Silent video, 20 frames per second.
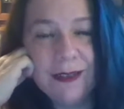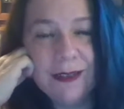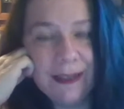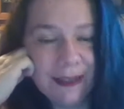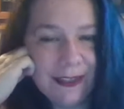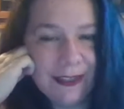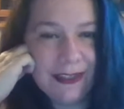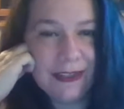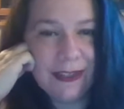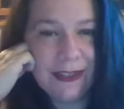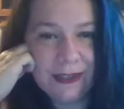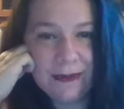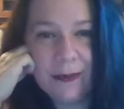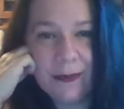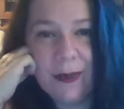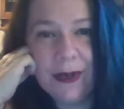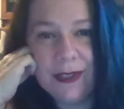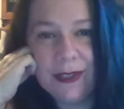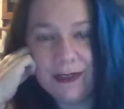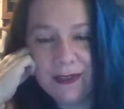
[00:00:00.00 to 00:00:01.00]
or into
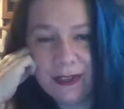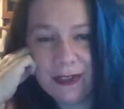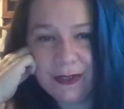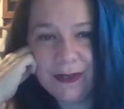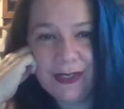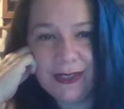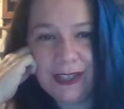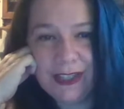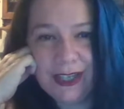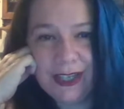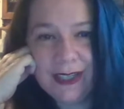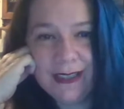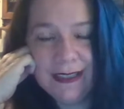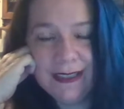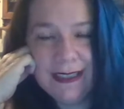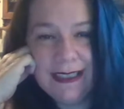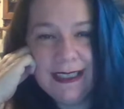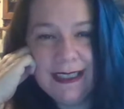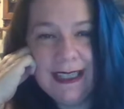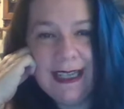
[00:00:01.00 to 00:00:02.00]
different parts of Indonesia,
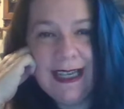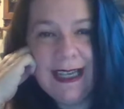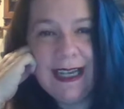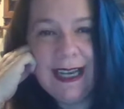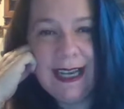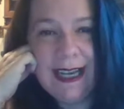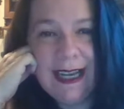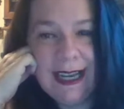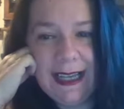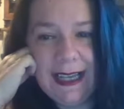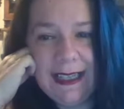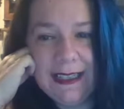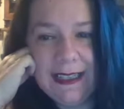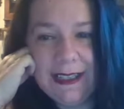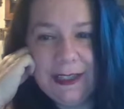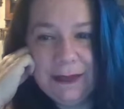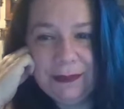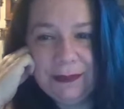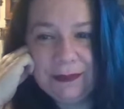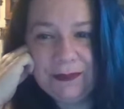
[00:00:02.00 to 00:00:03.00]

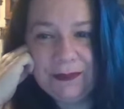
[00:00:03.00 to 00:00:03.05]
and